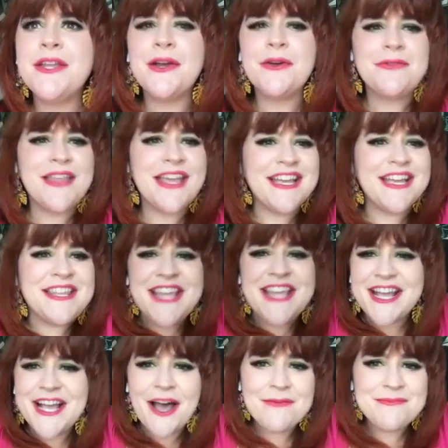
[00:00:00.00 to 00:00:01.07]

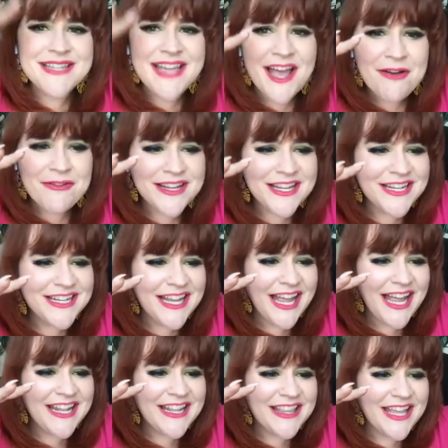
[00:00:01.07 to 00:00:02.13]
they come down and
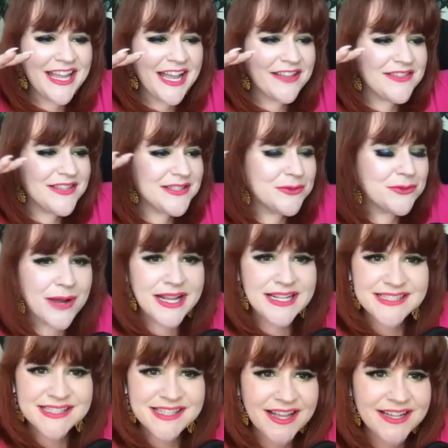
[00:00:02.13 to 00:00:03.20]
they had this
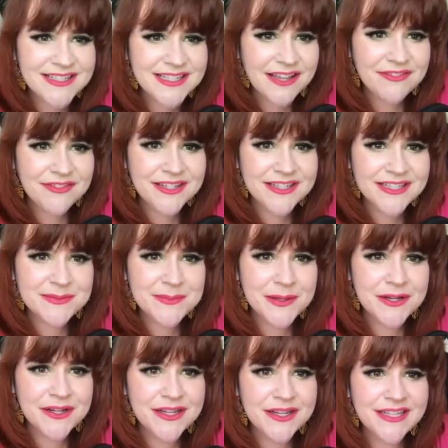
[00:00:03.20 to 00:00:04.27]
great skydiving
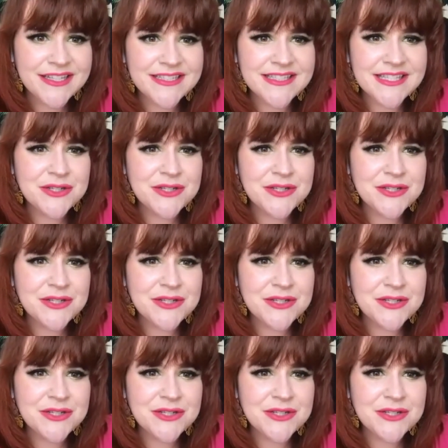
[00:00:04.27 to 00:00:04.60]
experience,